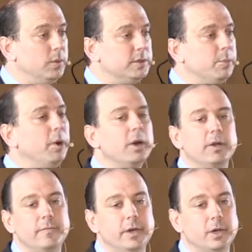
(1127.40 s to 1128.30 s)
was part
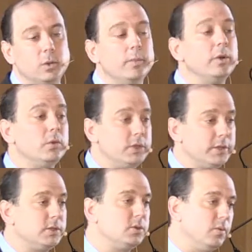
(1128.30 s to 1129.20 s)
of the criminal
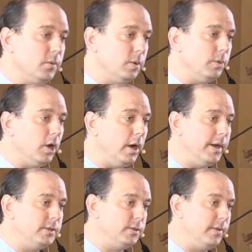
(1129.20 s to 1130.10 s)
justice reform law.
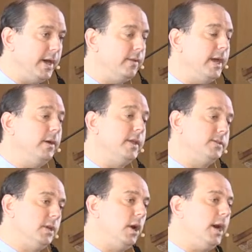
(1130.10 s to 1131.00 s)
And so that, now
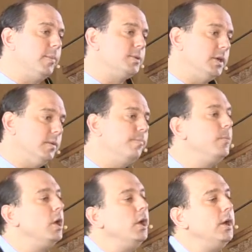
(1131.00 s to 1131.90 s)
that's an option
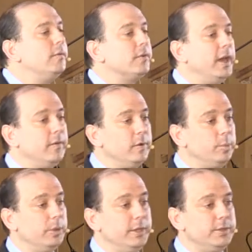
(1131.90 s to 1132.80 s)
for every
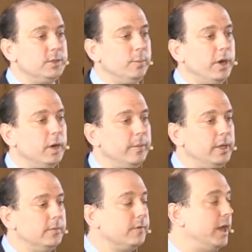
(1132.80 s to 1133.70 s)
police
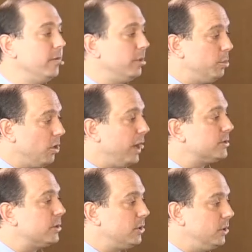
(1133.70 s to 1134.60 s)
department, for every
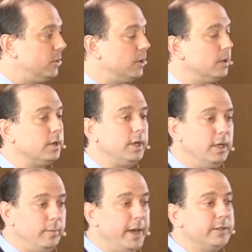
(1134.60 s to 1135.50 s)
prosecutor
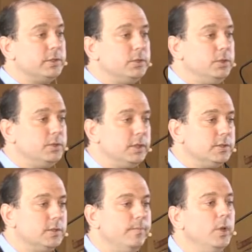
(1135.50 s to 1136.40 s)
in Massachusetts.